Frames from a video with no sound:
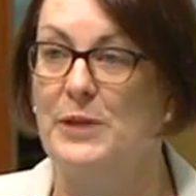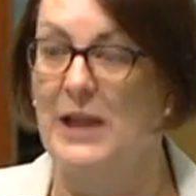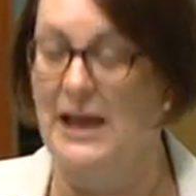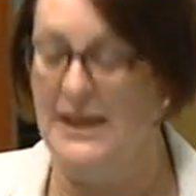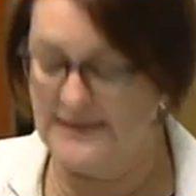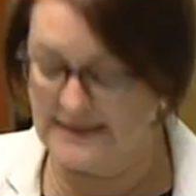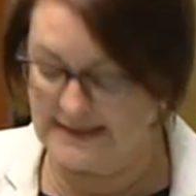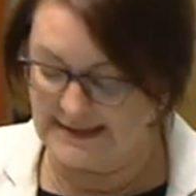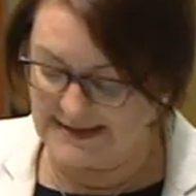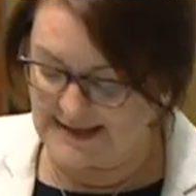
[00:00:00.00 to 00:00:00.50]

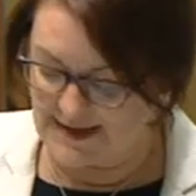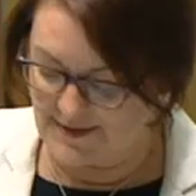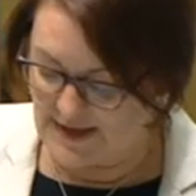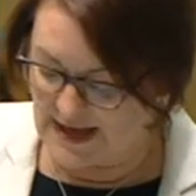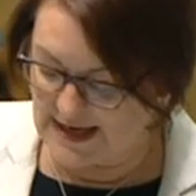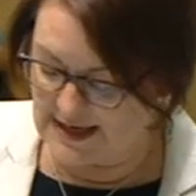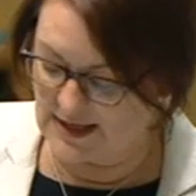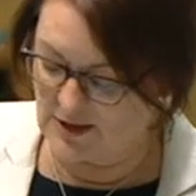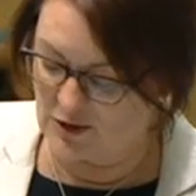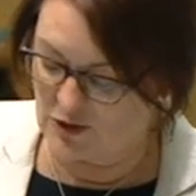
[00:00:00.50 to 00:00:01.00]
places, and
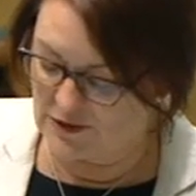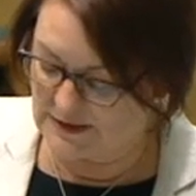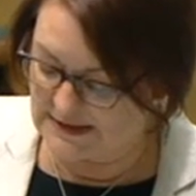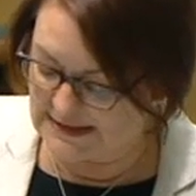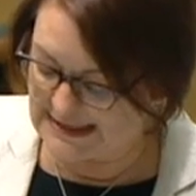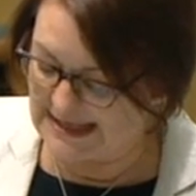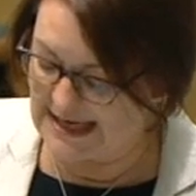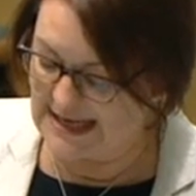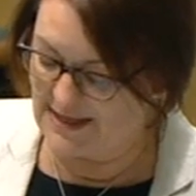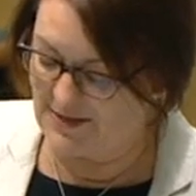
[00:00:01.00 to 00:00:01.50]
that
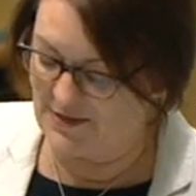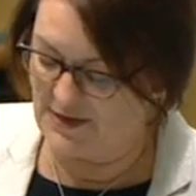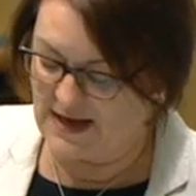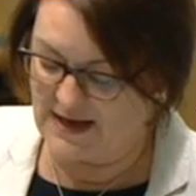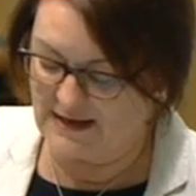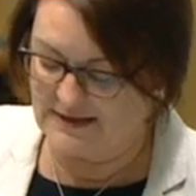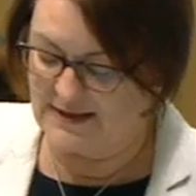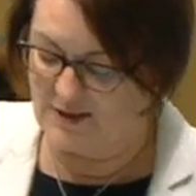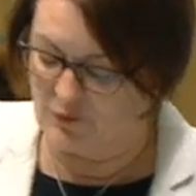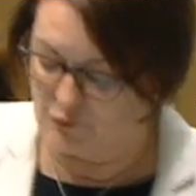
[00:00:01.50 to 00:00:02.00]
includes
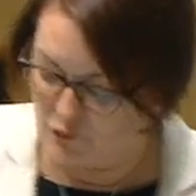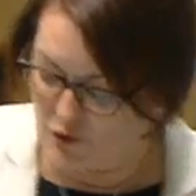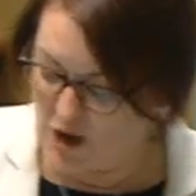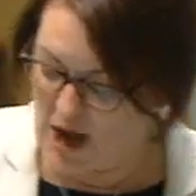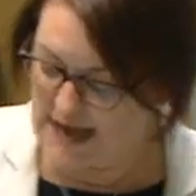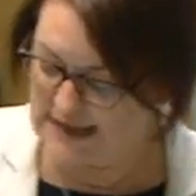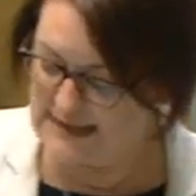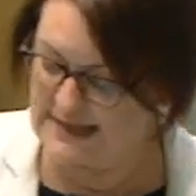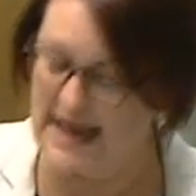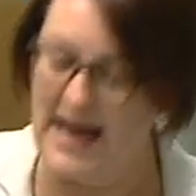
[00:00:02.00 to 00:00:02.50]
10,000
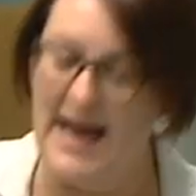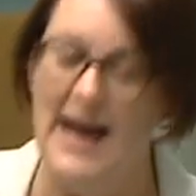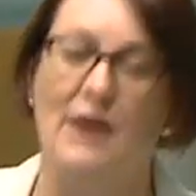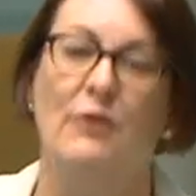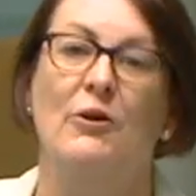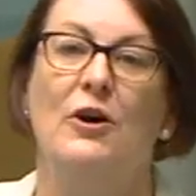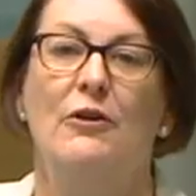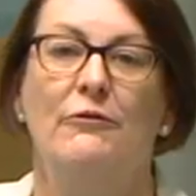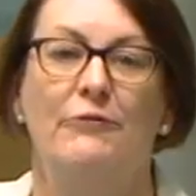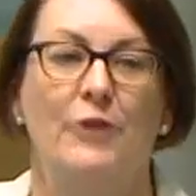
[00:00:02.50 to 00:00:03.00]
right now